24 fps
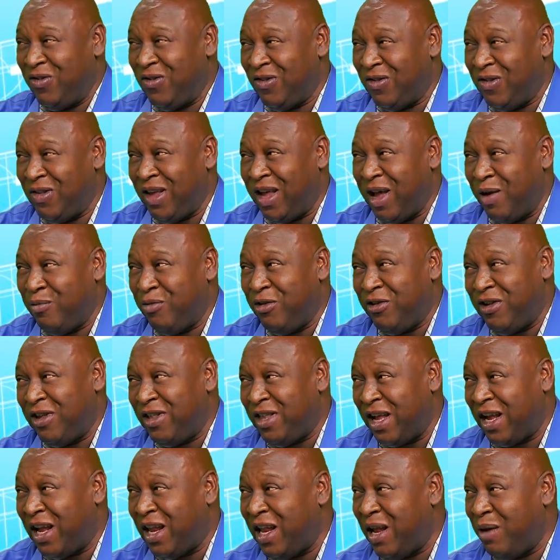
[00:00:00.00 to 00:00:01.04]
You can present
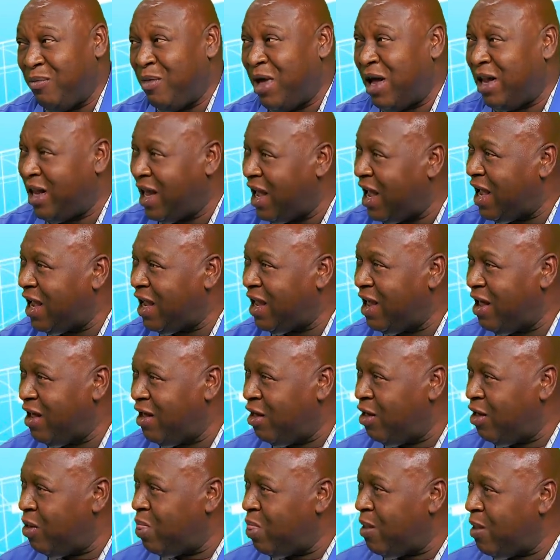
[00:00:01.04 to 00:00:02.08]
a claim that, hey,
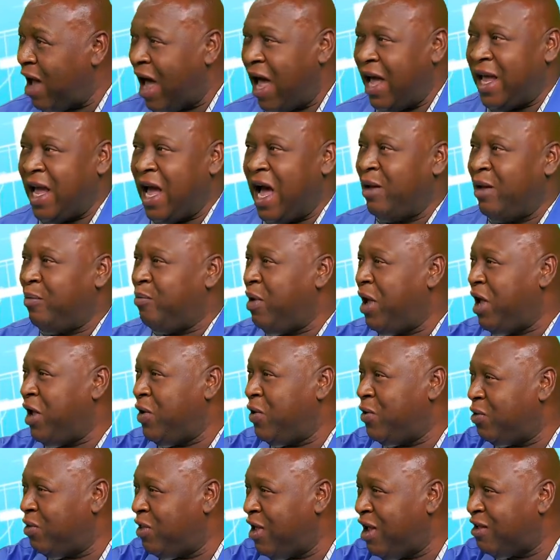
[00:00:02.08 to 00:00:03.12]
I can't pay
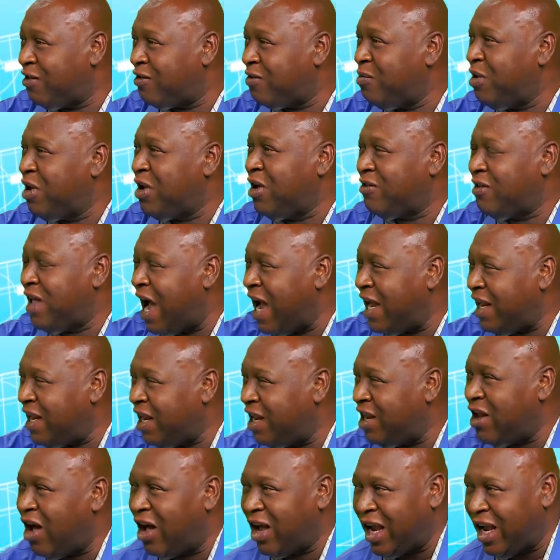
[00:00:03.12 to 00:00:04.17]
you this because I did
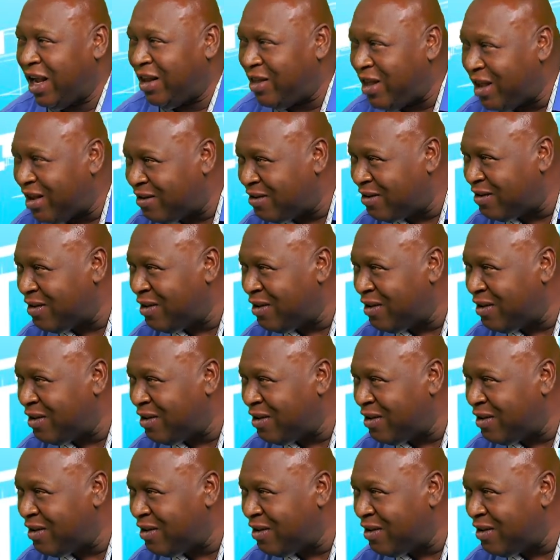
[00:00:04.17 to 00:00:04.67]
not get this.